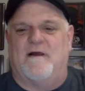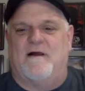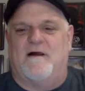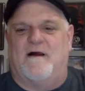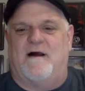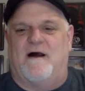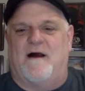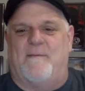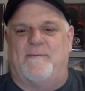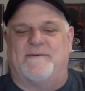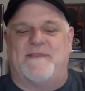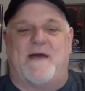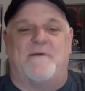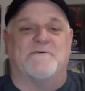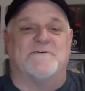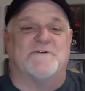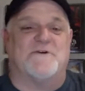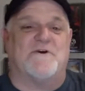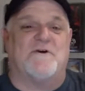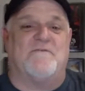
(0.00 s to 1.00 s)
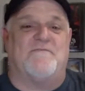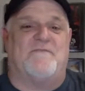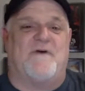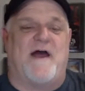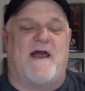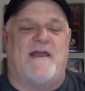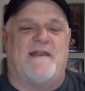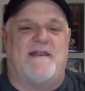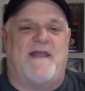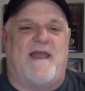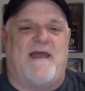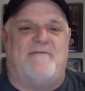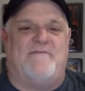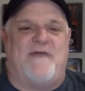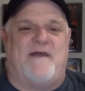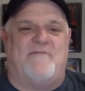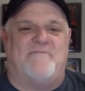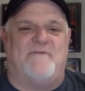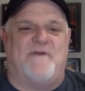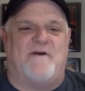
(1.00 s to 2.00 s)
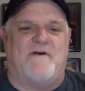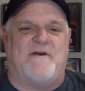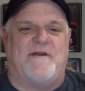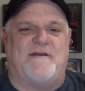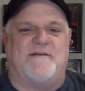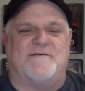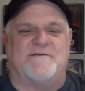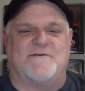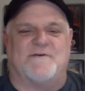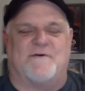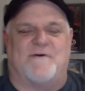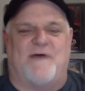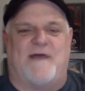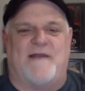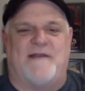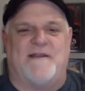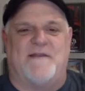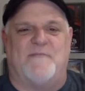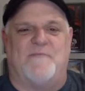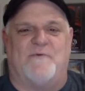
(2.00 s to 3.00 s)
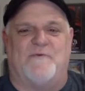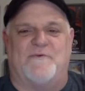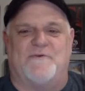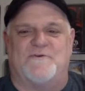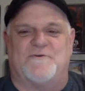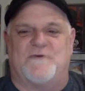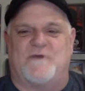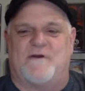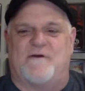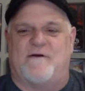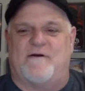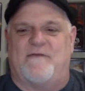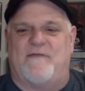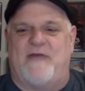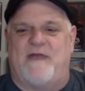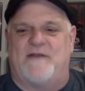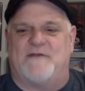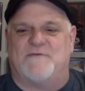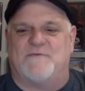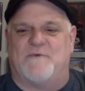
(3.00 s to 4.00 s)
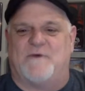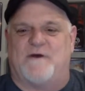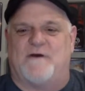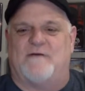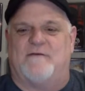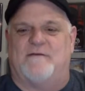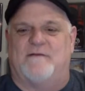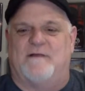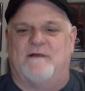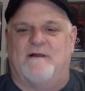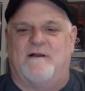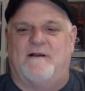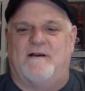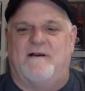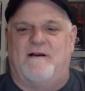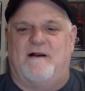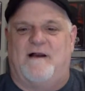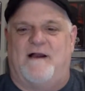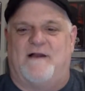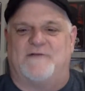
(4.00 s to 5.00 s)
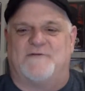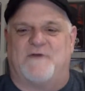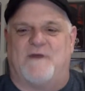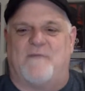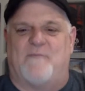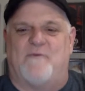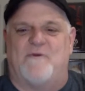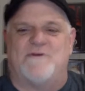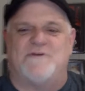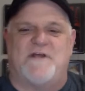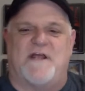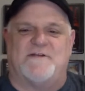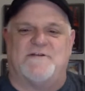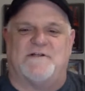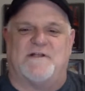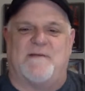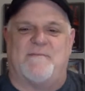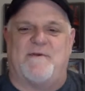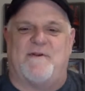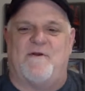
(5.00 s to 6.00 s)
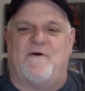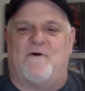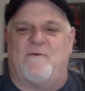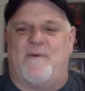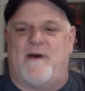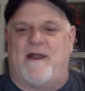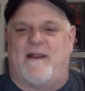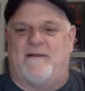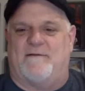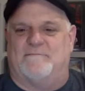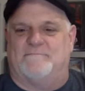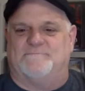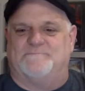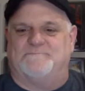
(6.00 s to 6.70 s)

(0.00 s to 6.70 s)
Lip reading: But that was a good find to have that variant, so I did pull the trigger on that as well. So I appreciate you letting me know about it.